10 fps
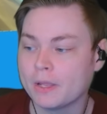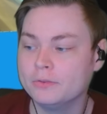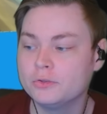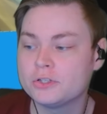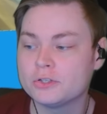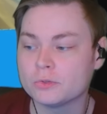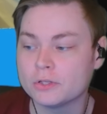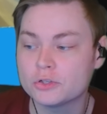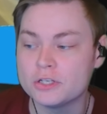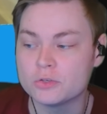And then
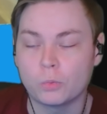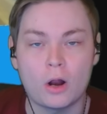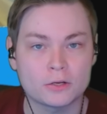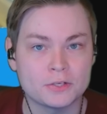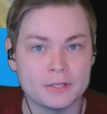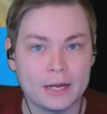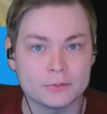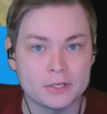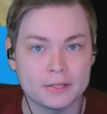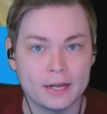there's these rocks on the
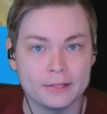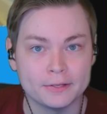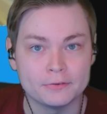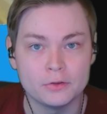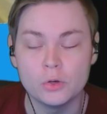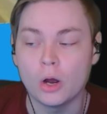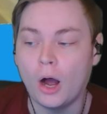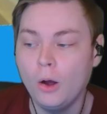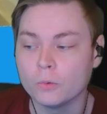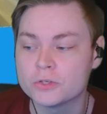outside of the island. You go,
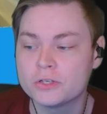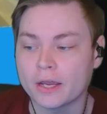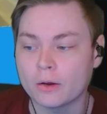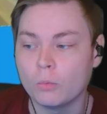oh, sick.